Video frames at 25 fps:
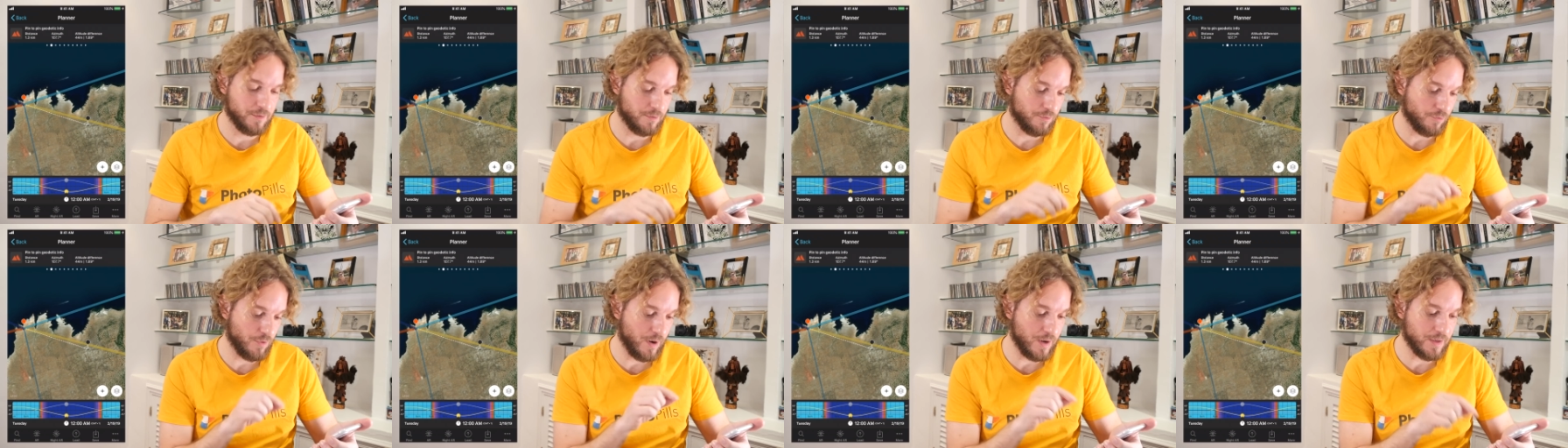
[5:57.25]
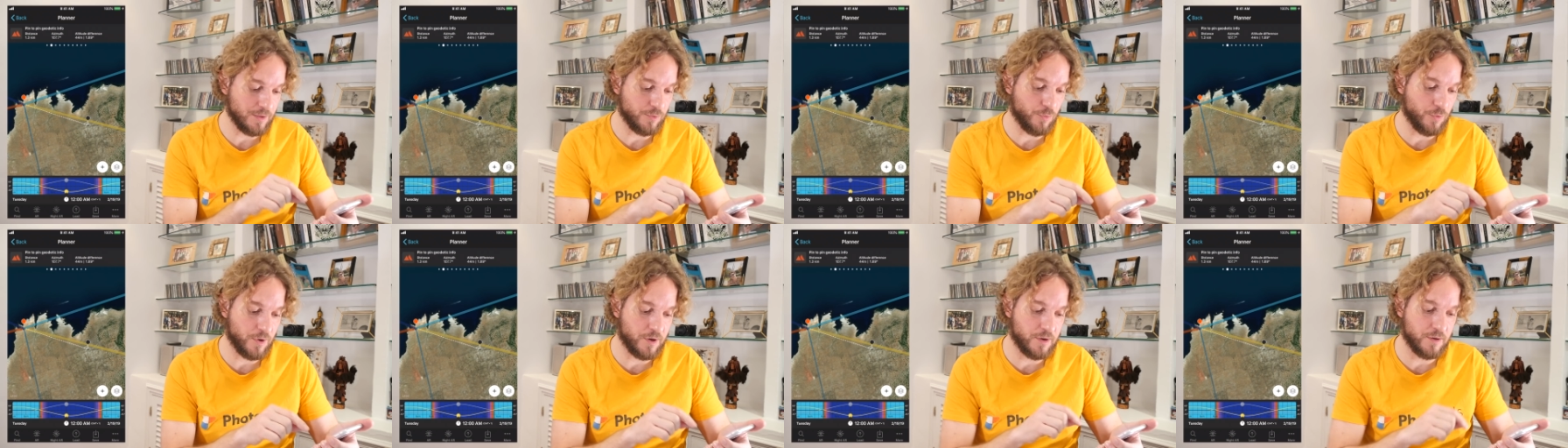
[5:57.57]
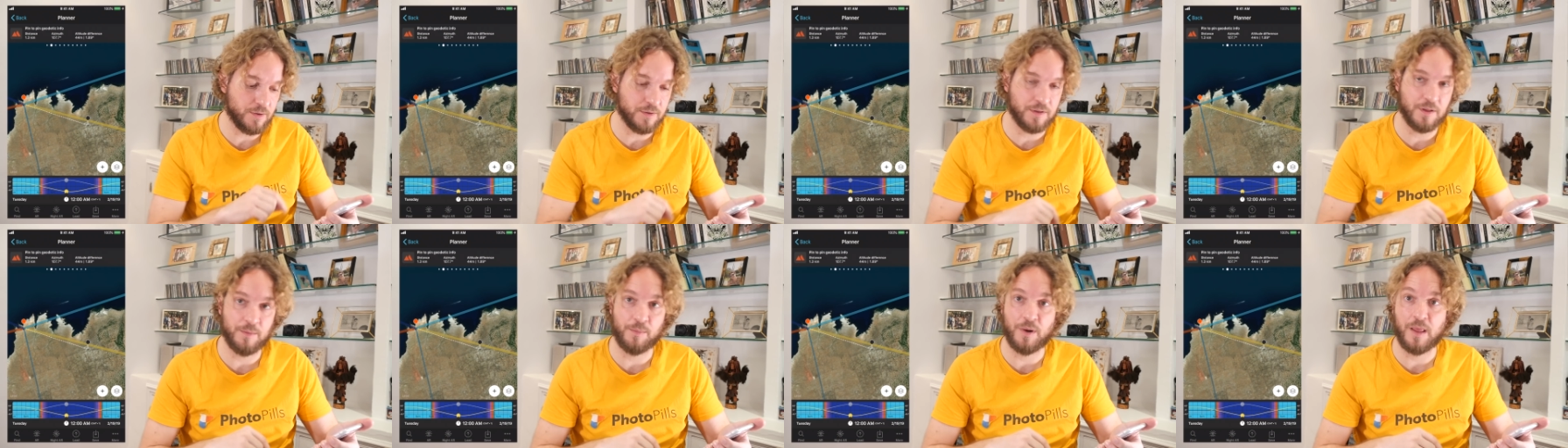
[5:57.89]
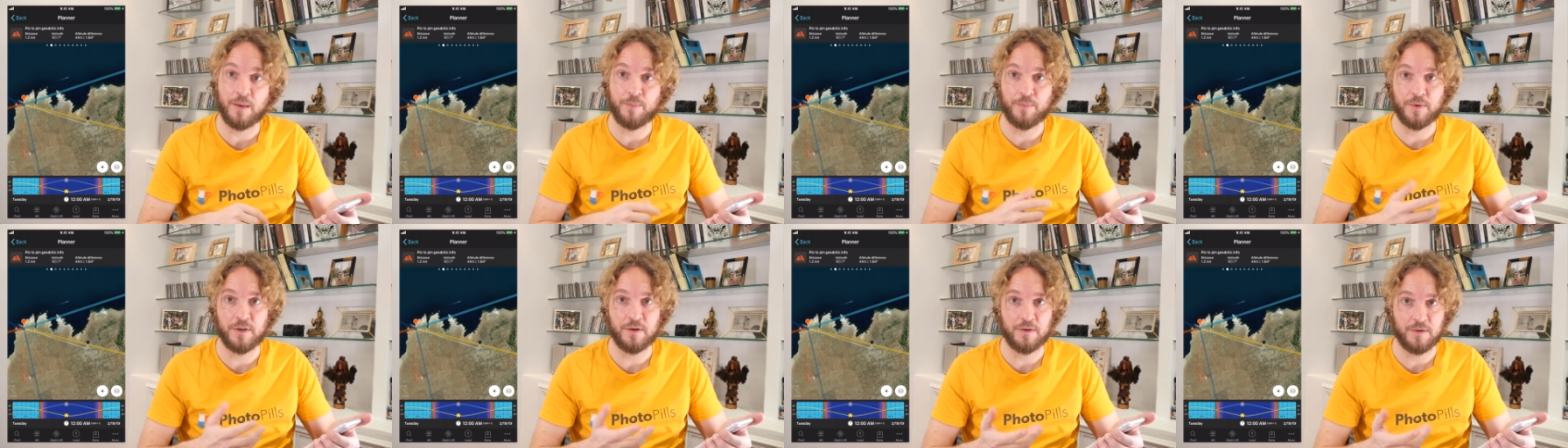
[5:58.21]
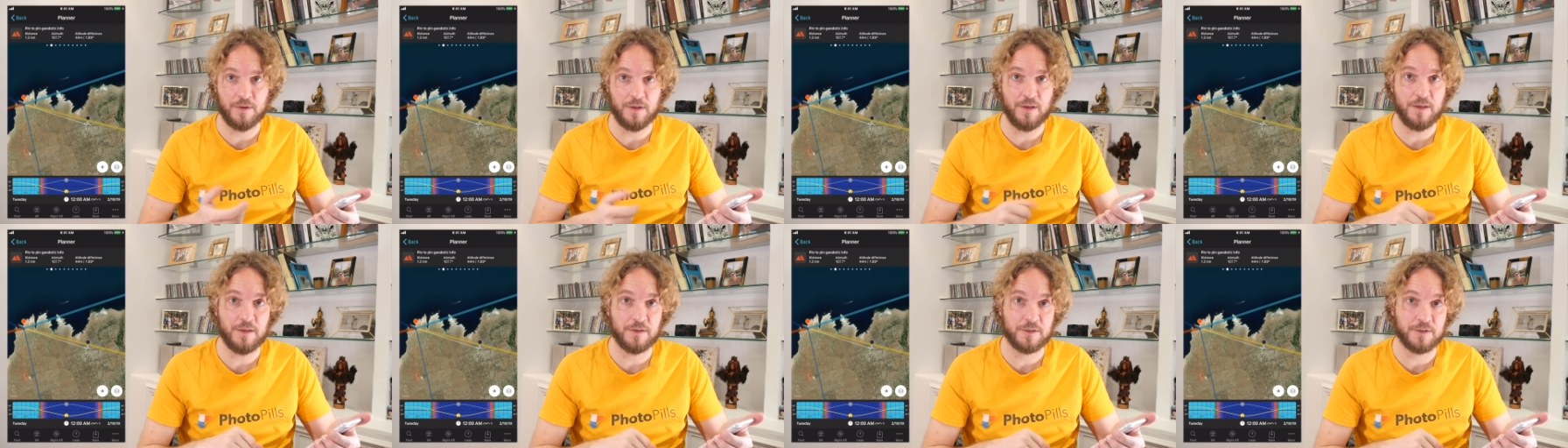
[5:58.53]
right where the black
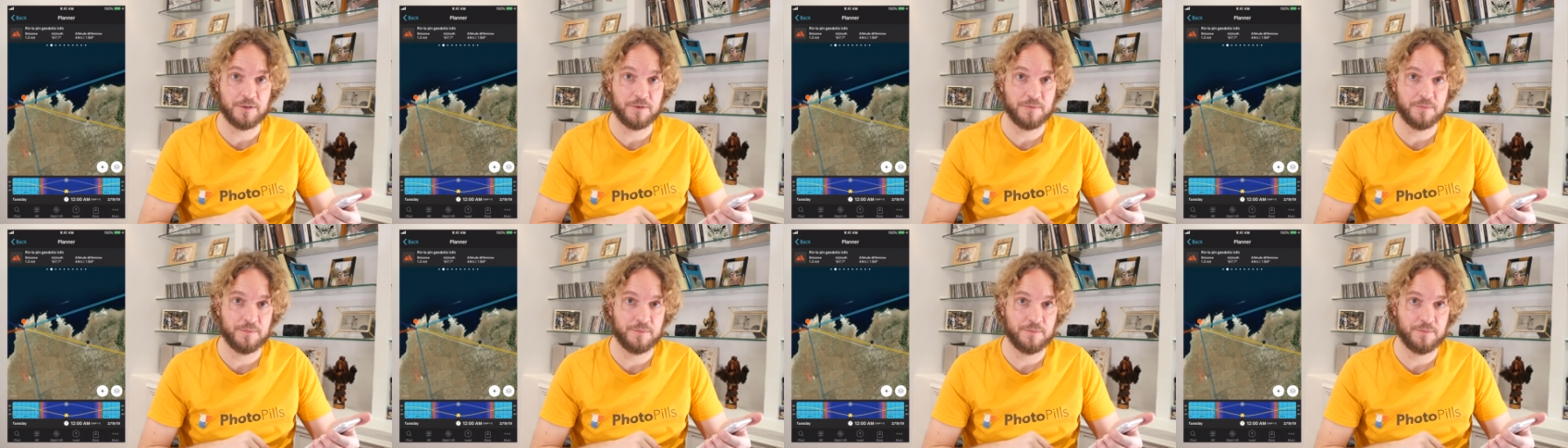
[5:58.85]
pin is.